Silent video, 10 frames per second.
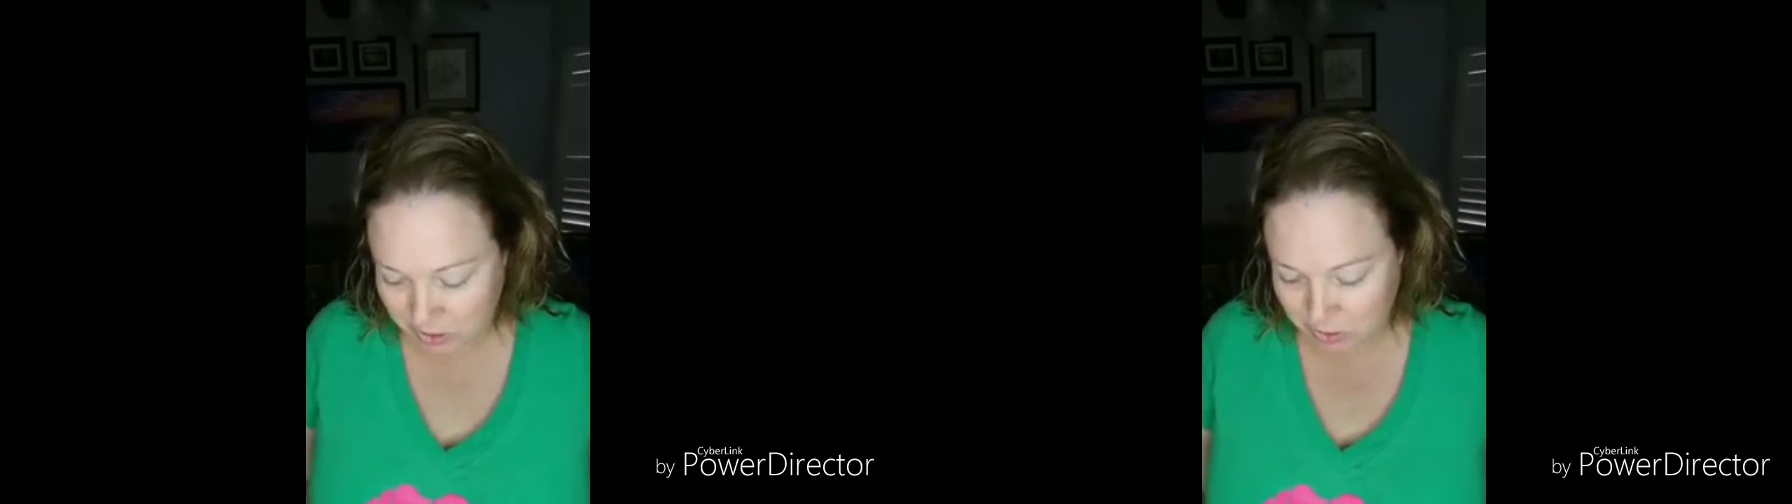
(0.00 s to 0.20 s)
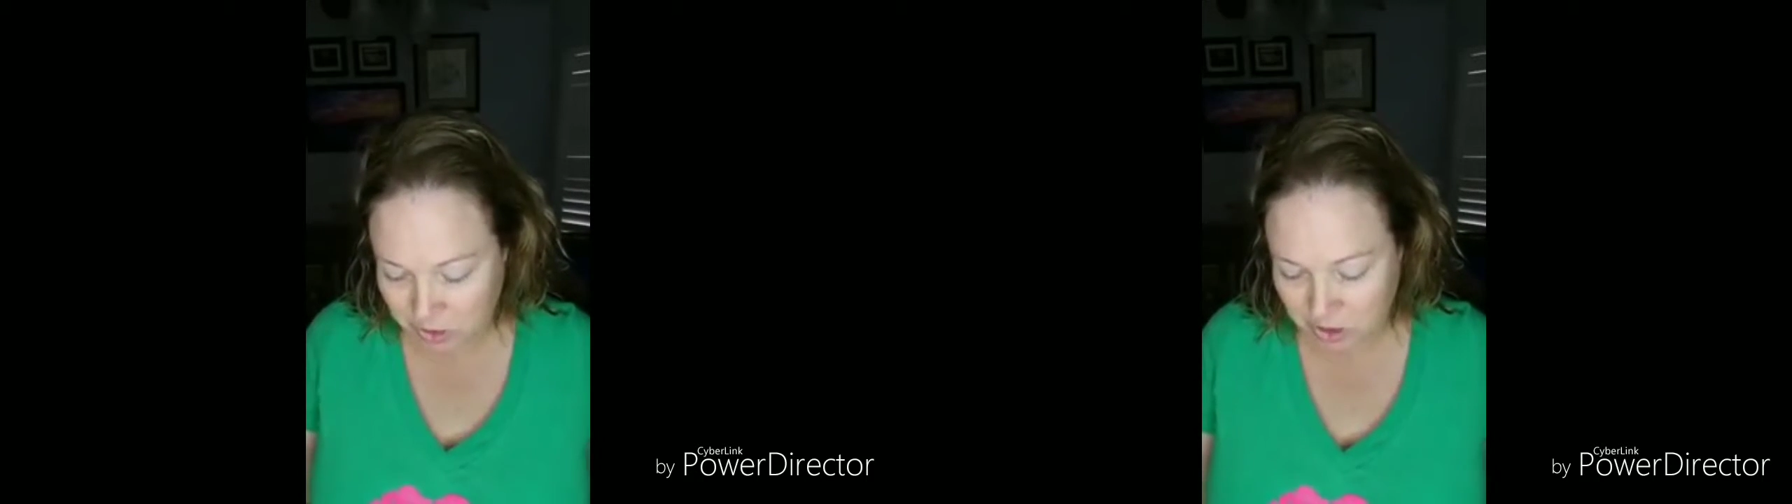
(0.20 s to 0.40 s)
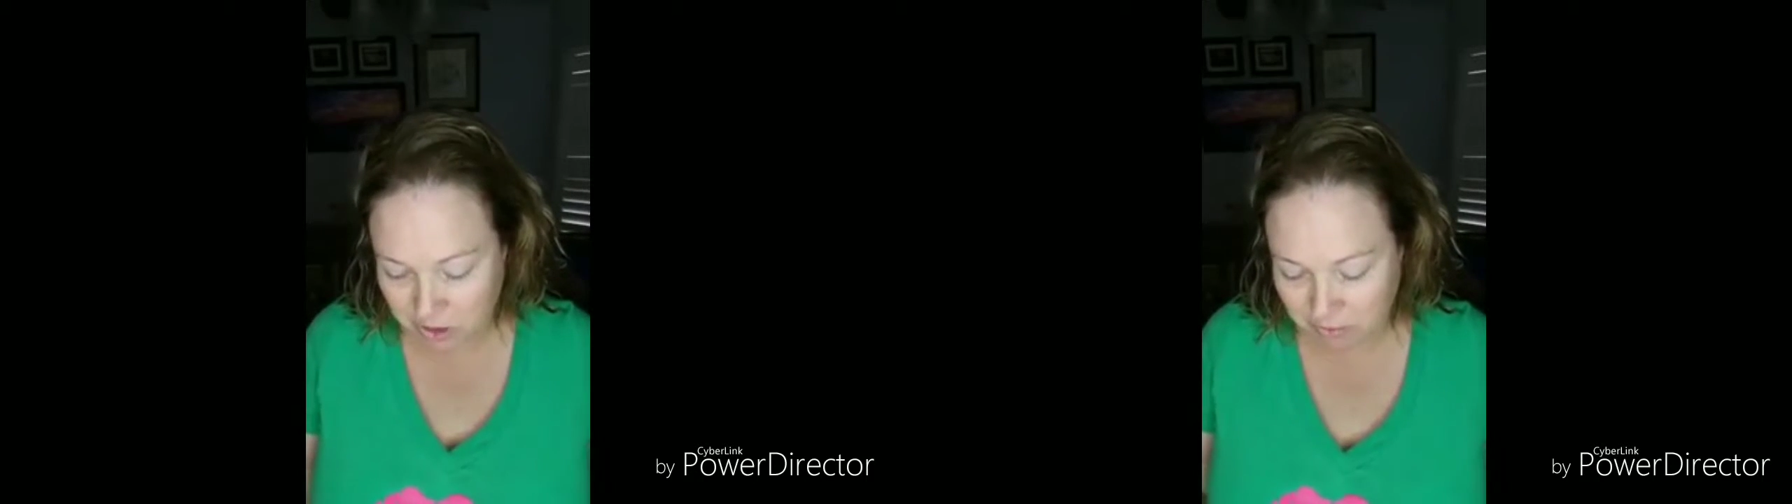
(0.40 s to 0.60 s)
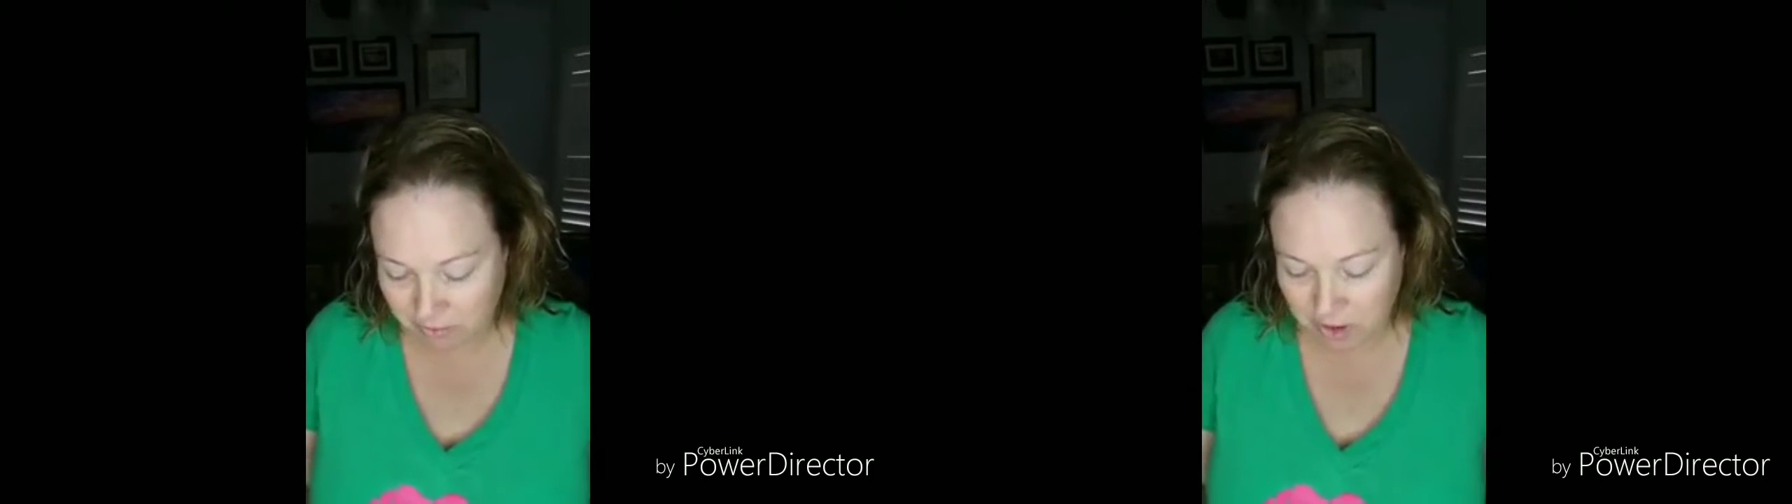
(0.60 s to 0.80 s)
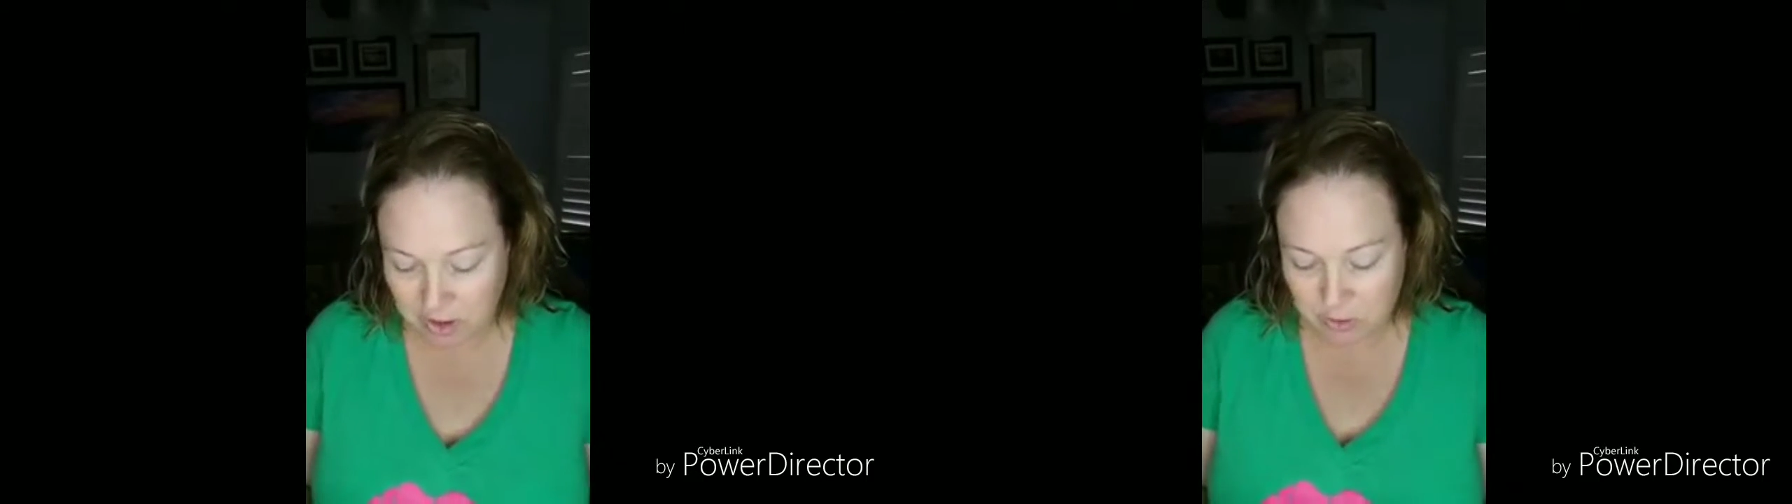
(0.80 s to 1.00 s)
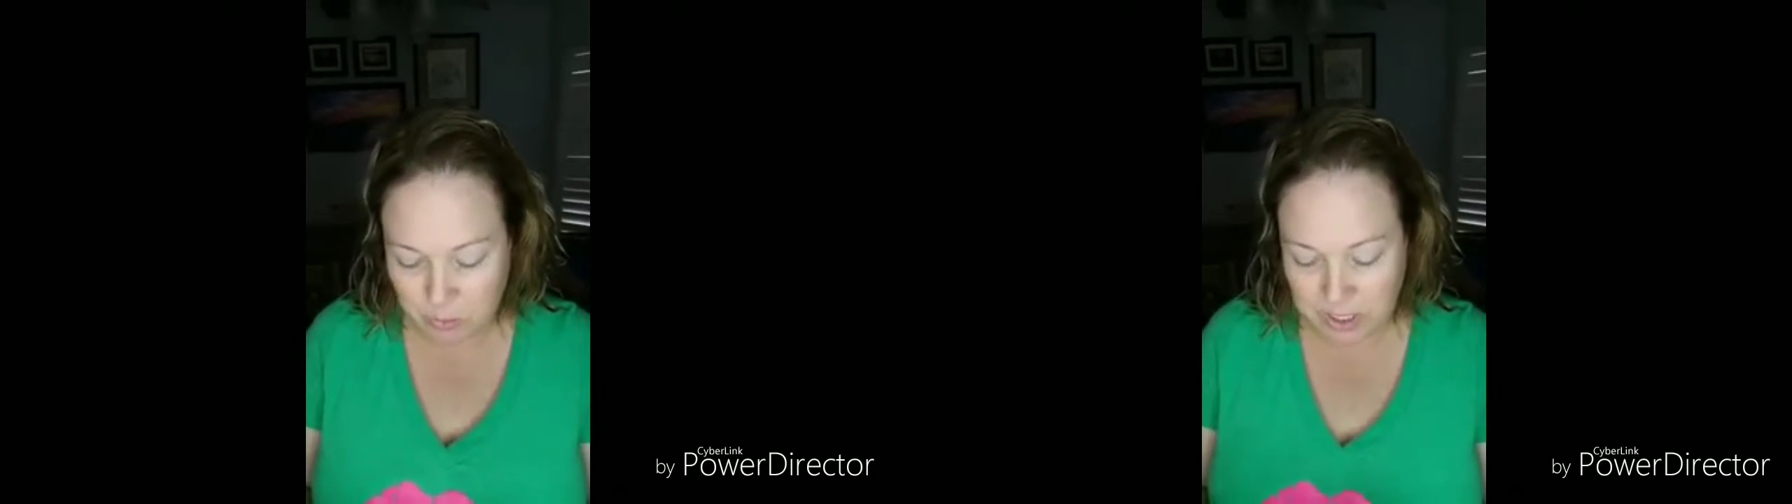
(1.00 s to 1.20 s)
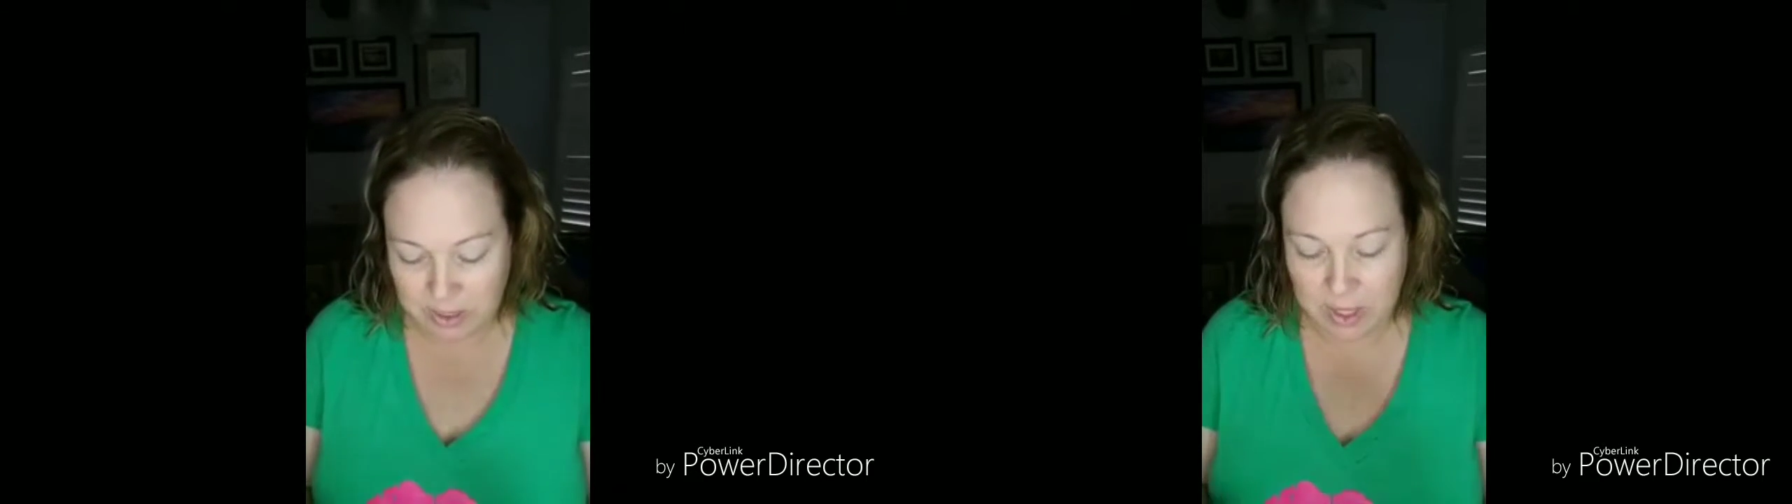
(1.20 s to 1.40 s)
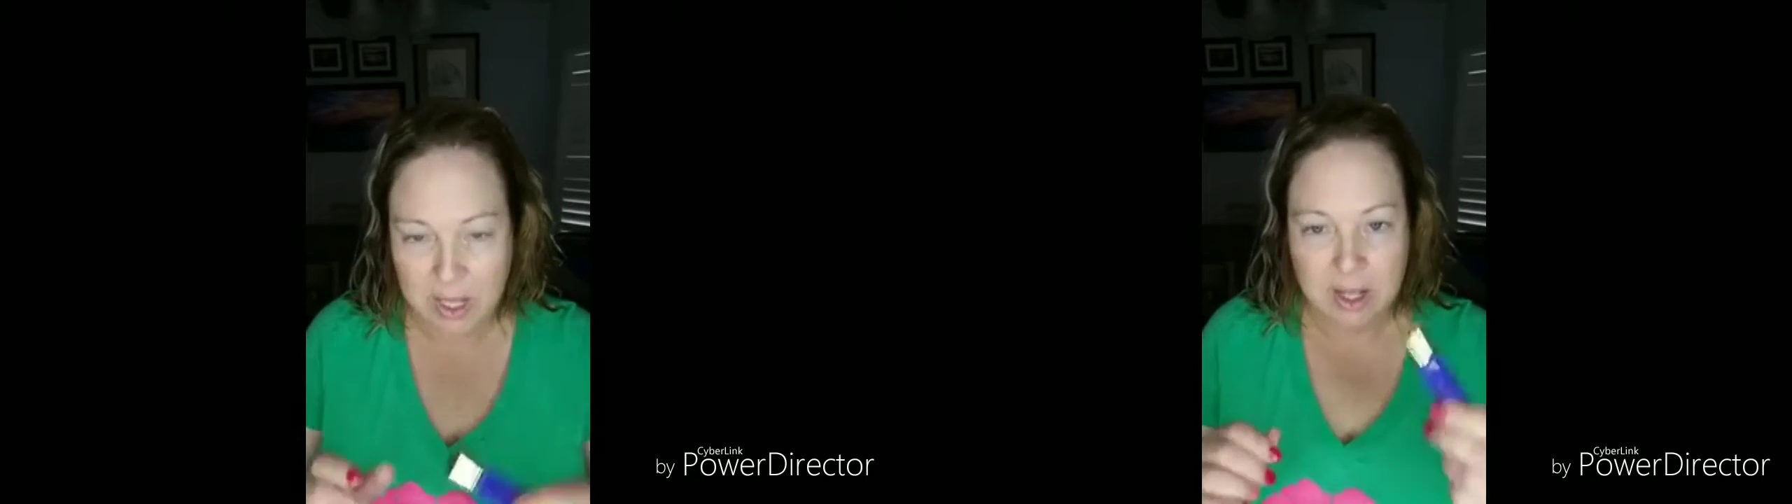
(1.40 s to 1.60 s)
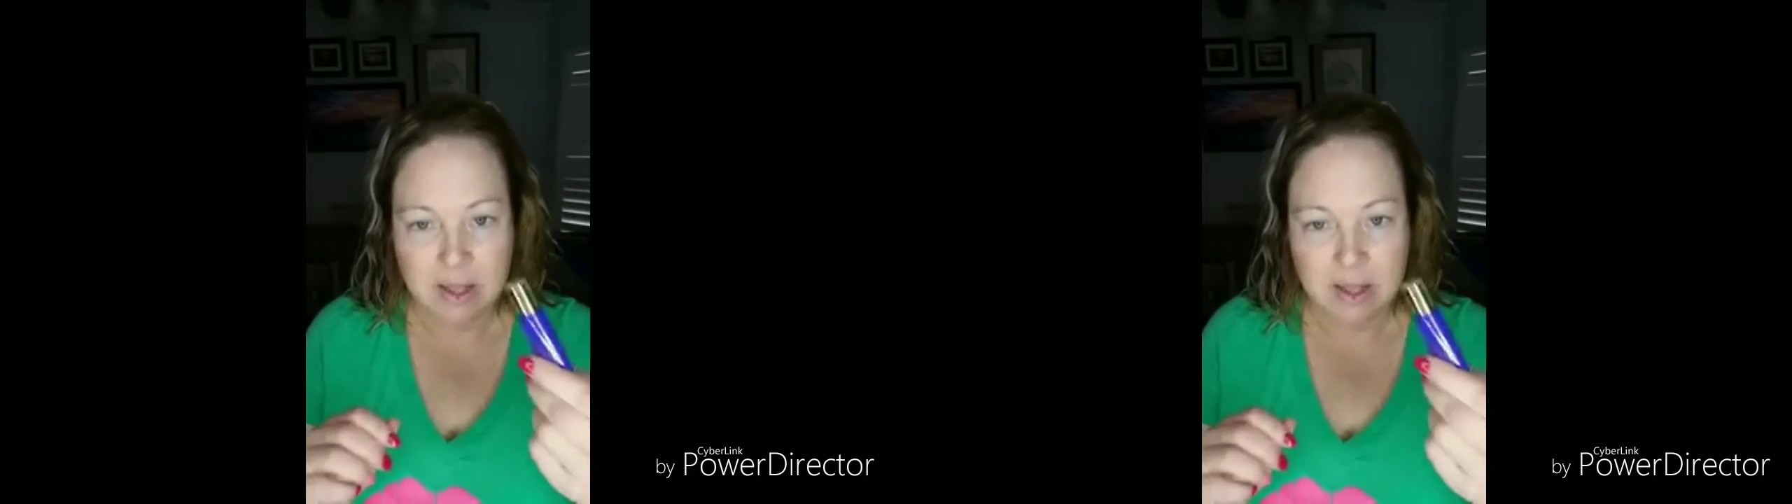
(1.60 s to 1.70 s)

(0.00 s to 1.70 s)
to show you first with